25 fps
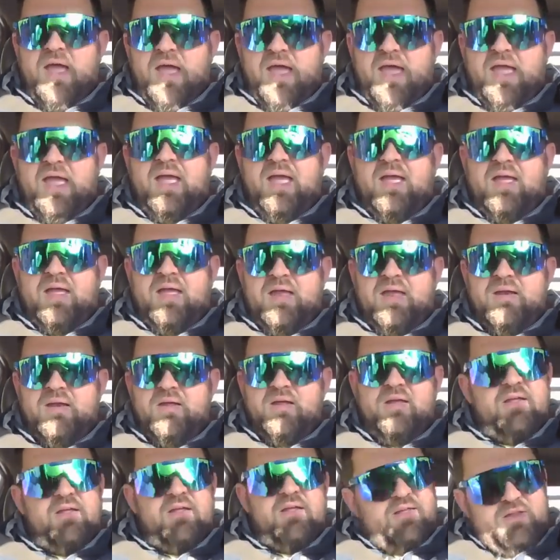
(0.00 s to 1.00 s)
and
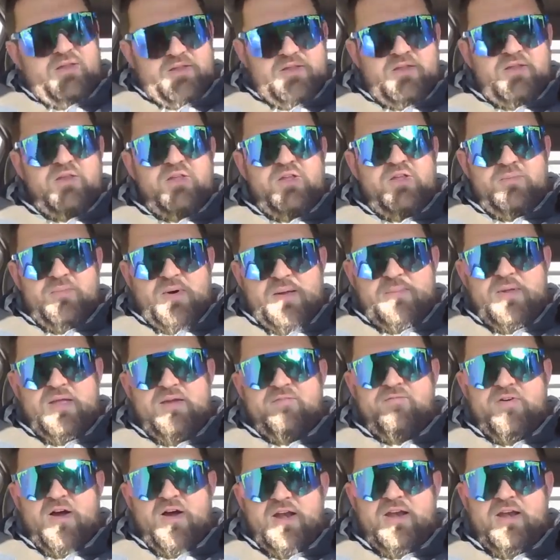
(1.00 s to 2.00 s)
you might be
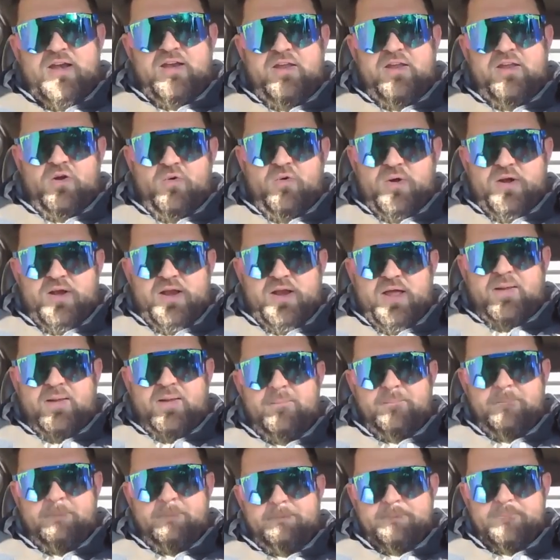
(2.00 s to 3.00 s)
invited in here one
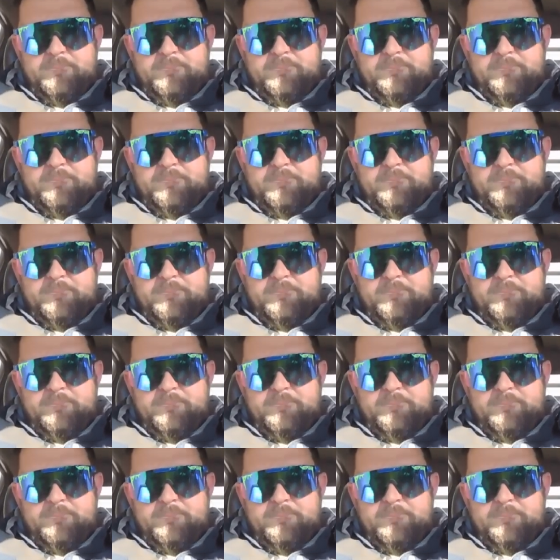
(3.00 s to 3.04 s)
day.